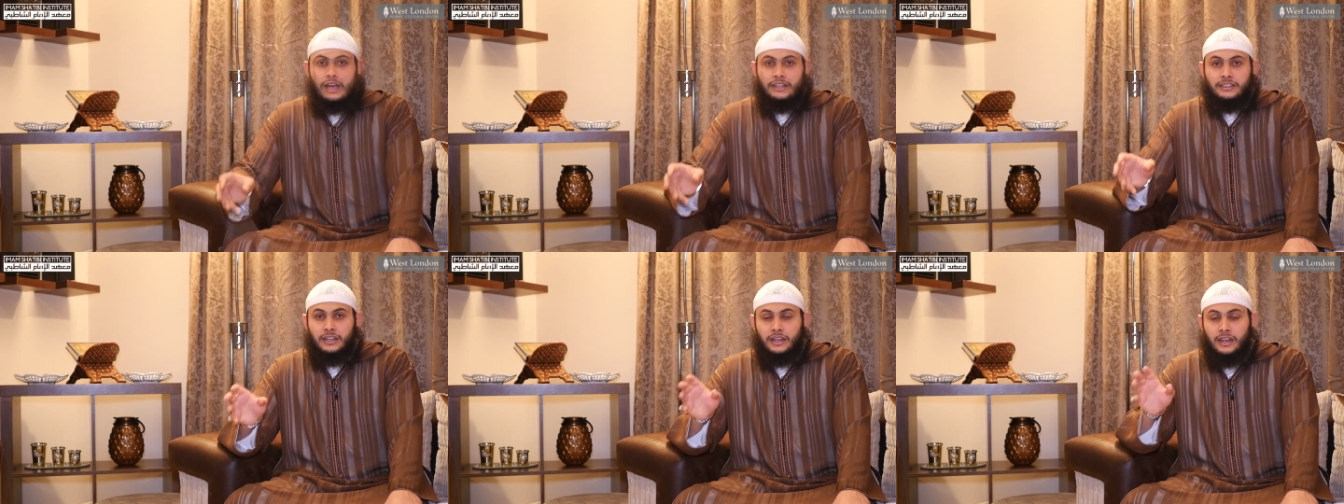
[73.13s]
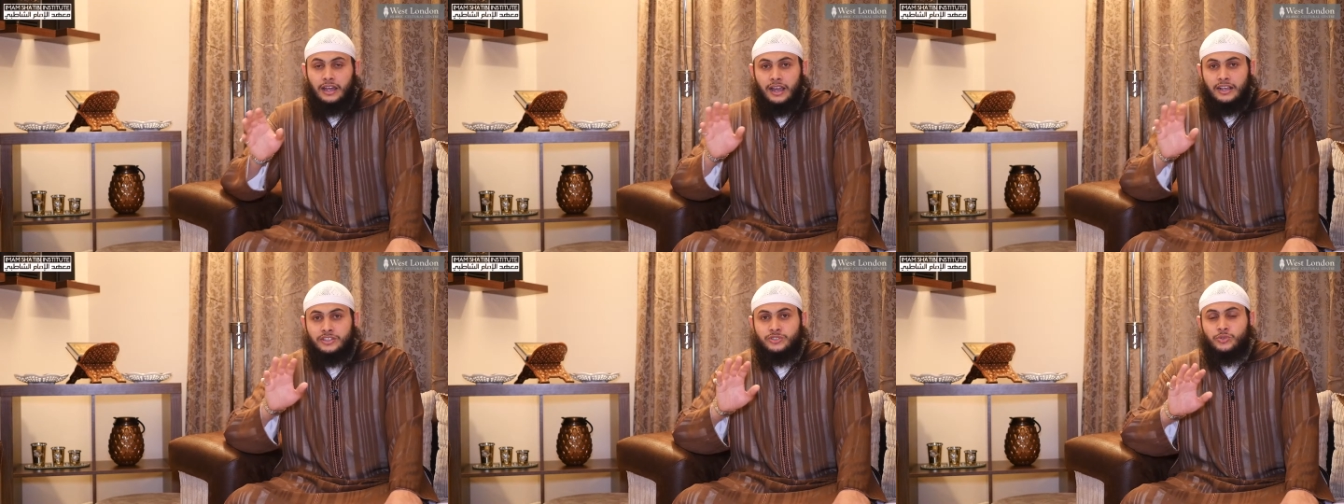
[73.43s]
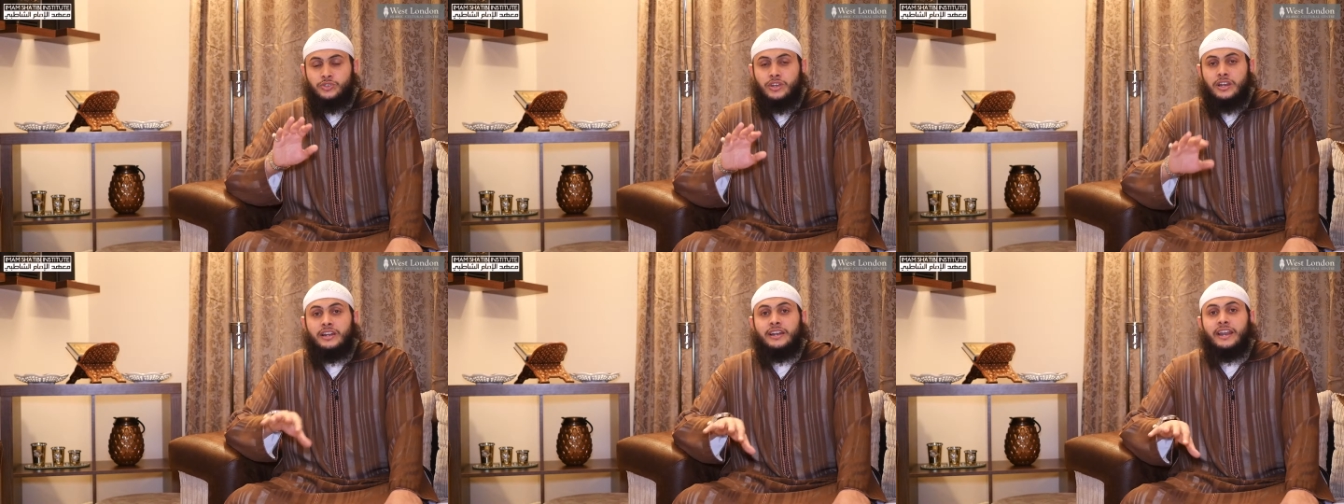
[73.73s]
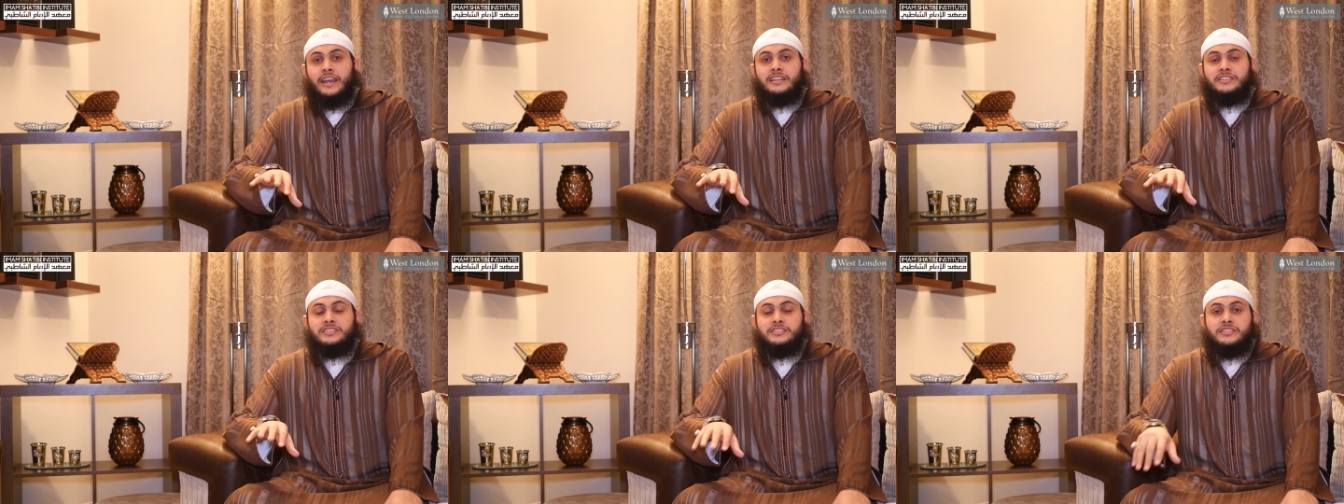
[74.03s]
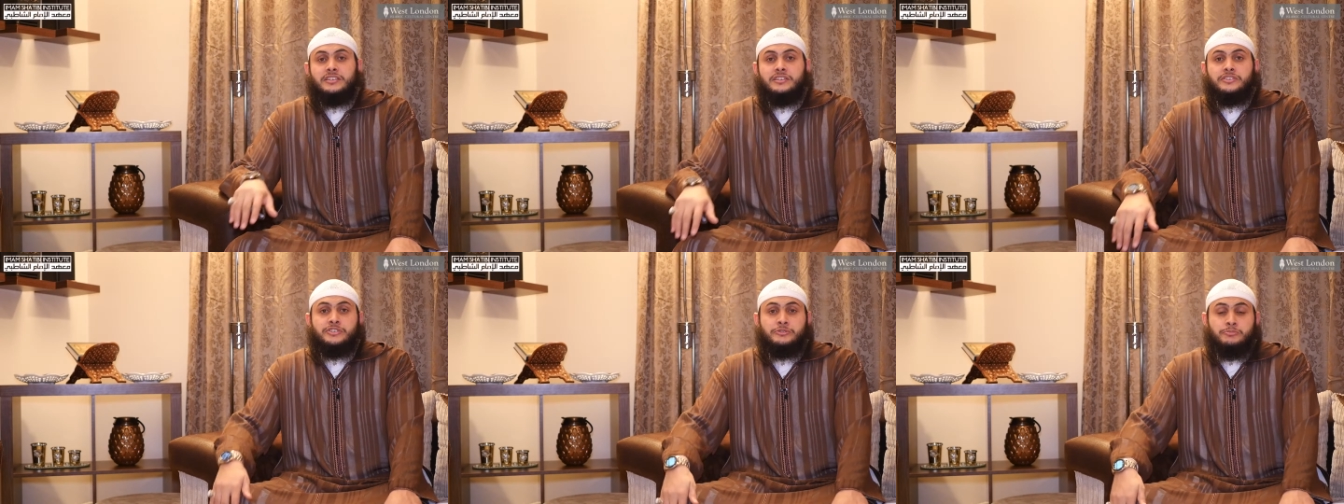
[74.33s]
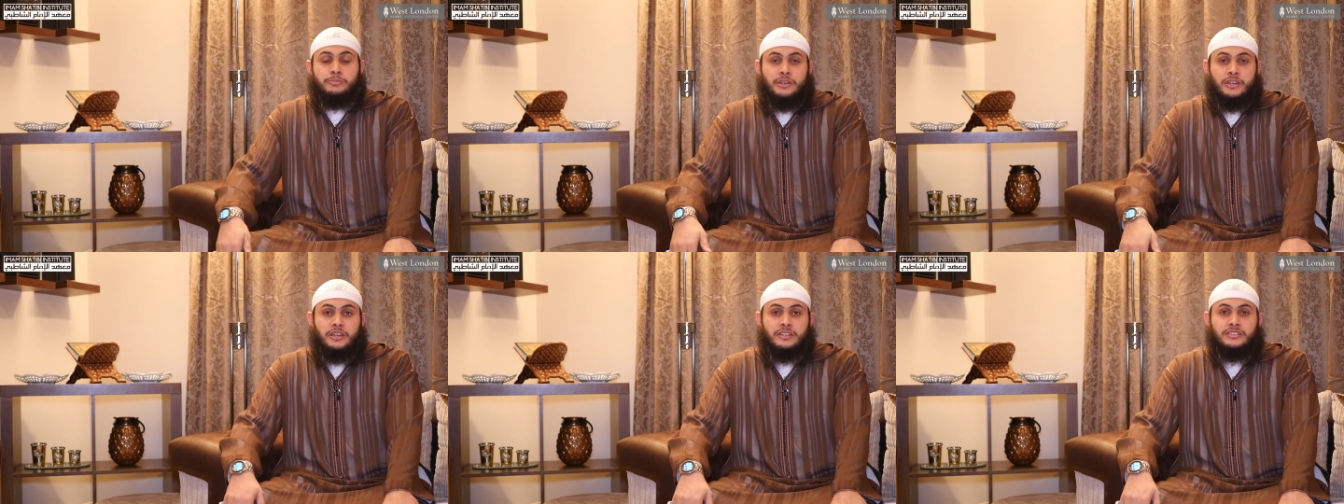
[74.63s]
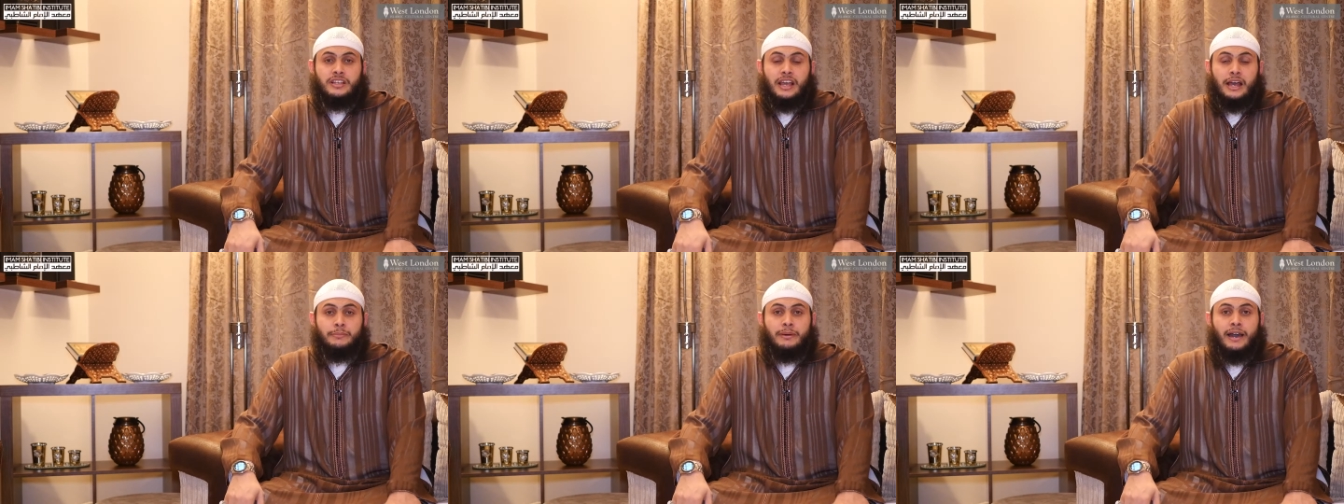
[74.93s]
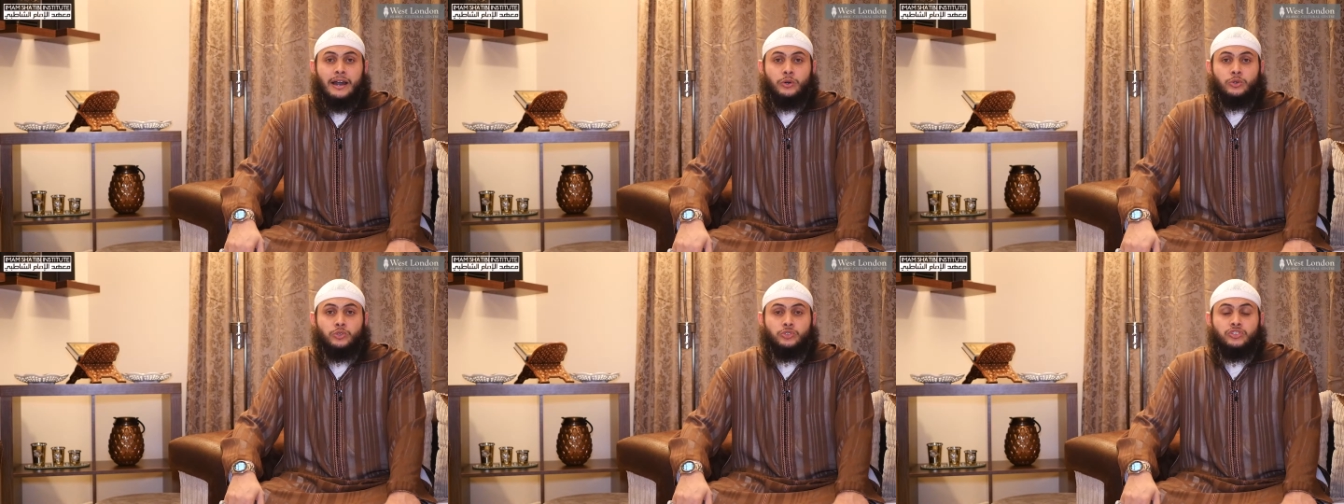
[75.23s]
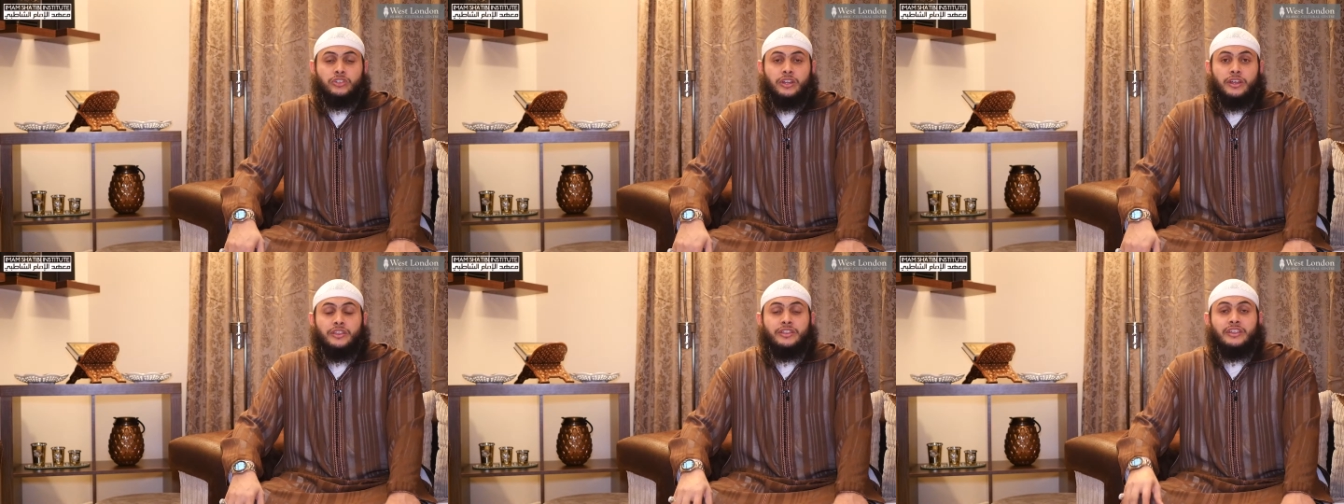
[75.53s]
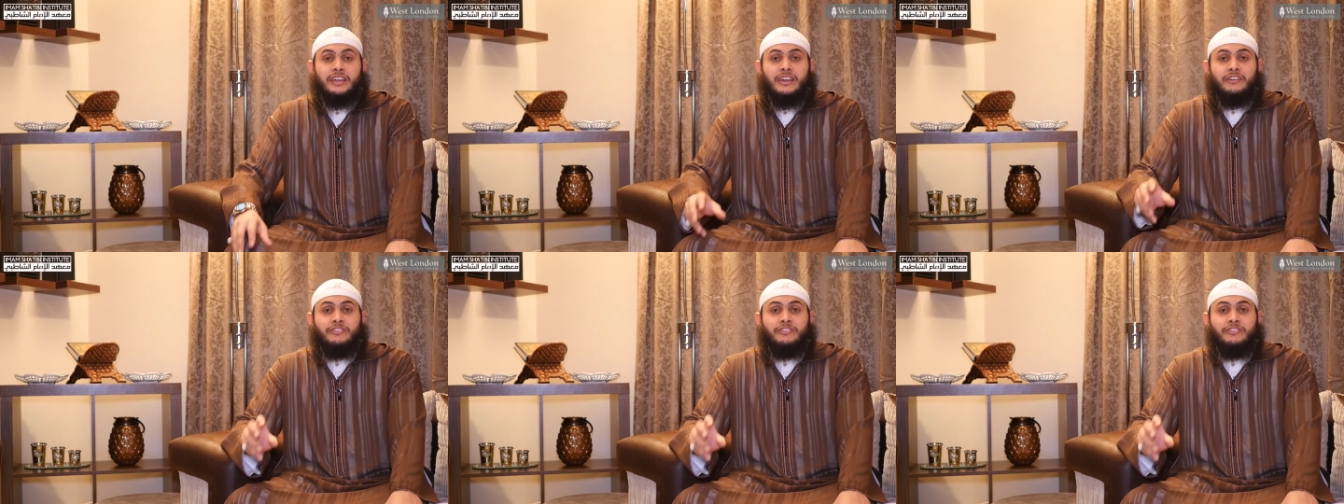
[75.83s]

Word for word: And Allah Azza wa next speaks about the